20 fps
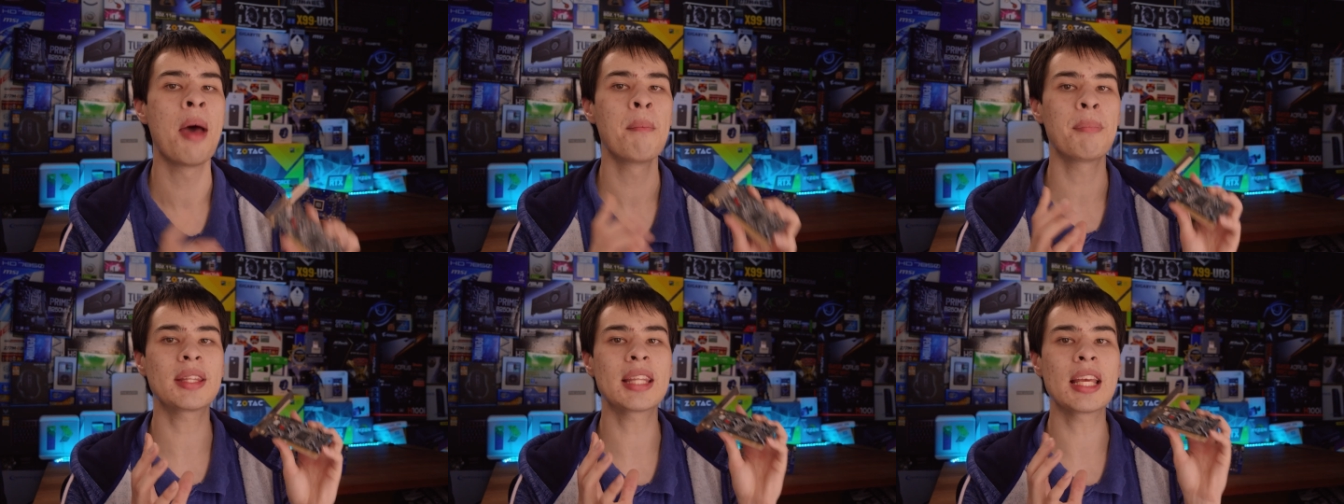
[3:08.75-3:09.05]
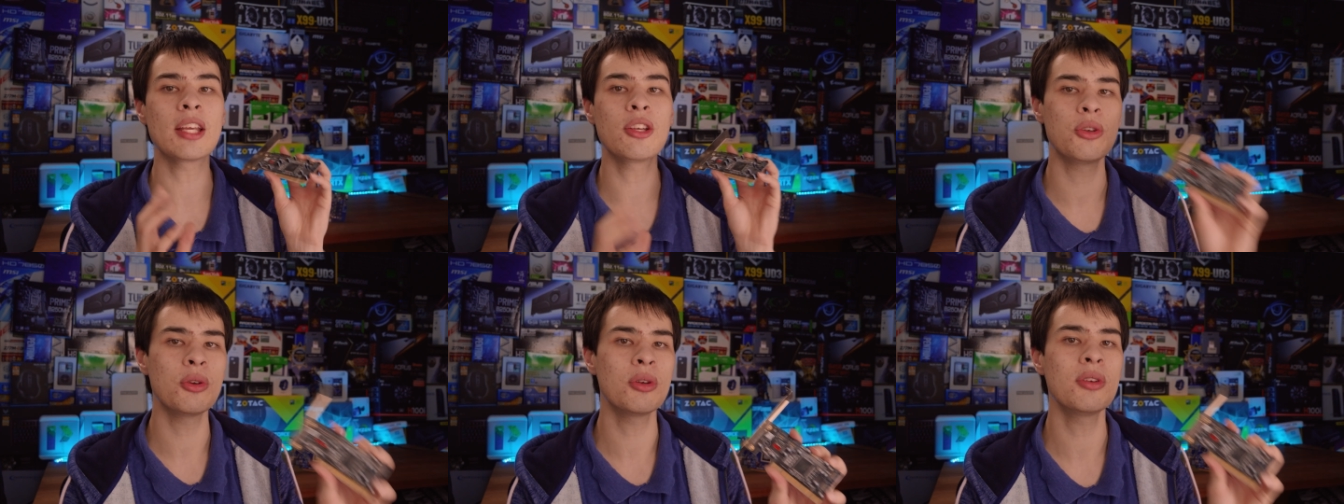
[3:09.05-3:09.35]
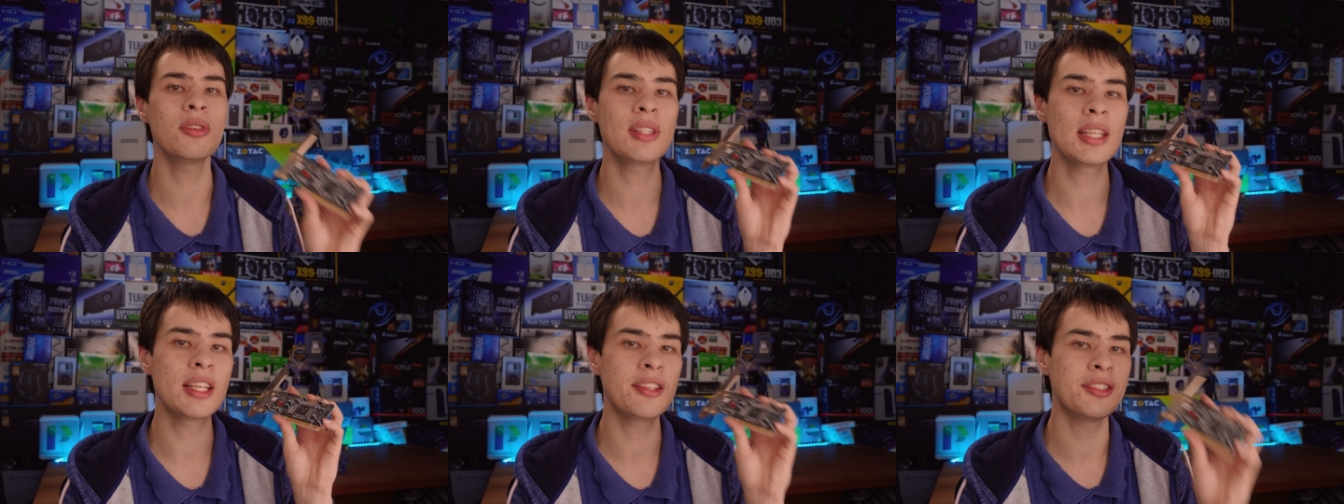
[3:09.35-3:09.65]
but they
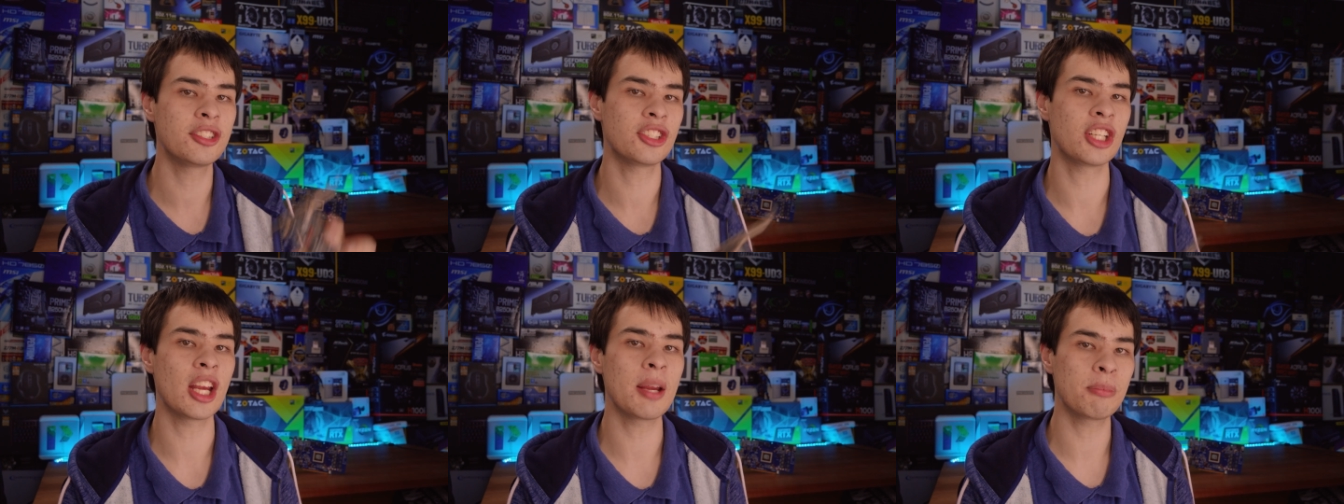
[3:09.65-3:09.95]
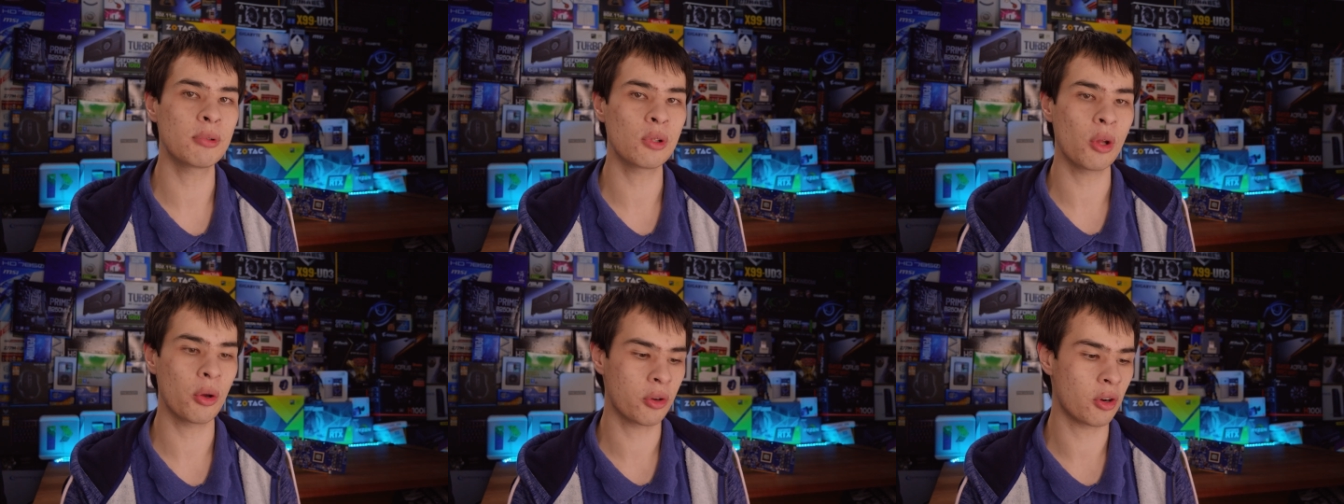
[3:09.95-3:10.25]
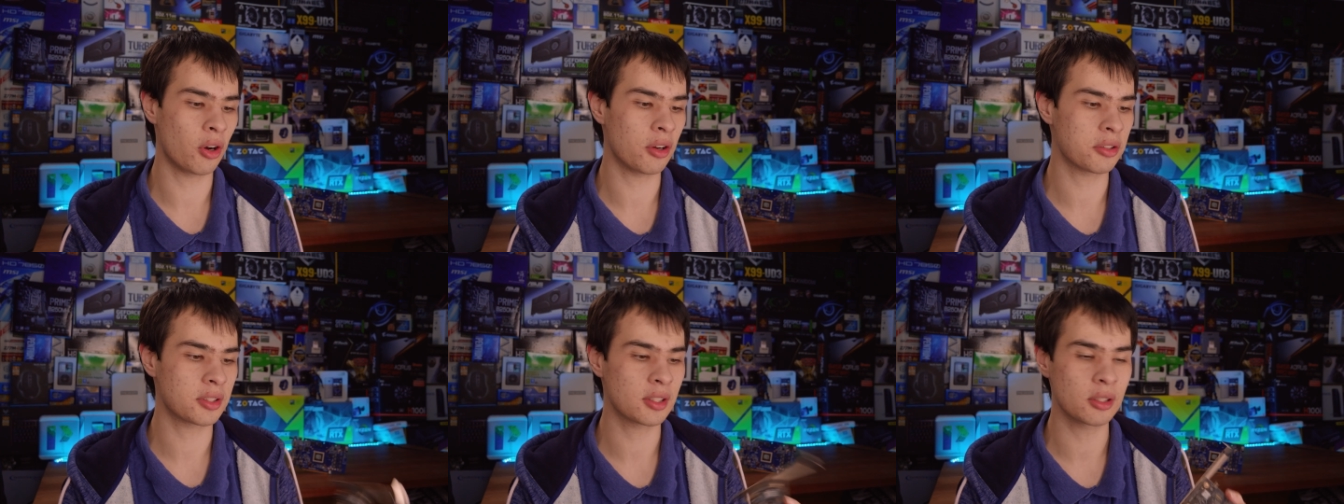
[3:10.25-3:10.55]
use these cheap low
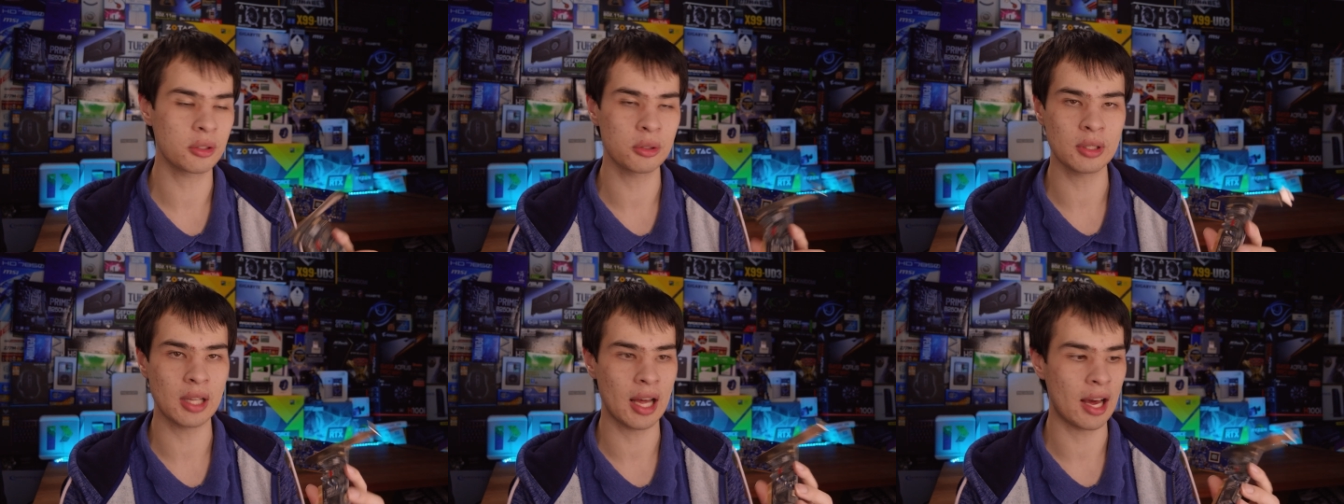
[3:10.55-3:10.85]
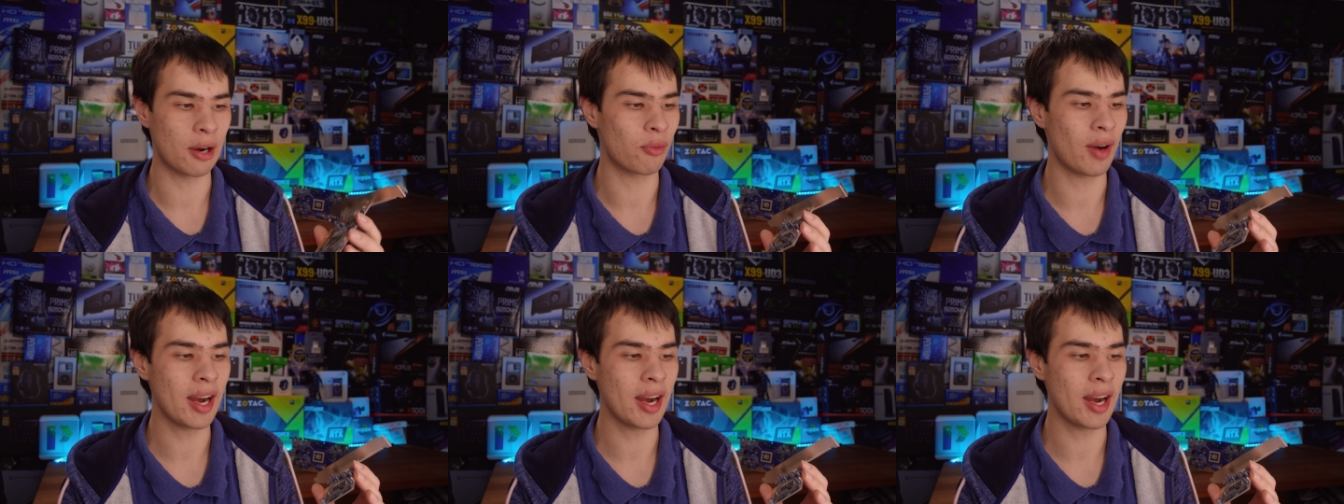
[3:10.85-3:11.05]
cost little uh,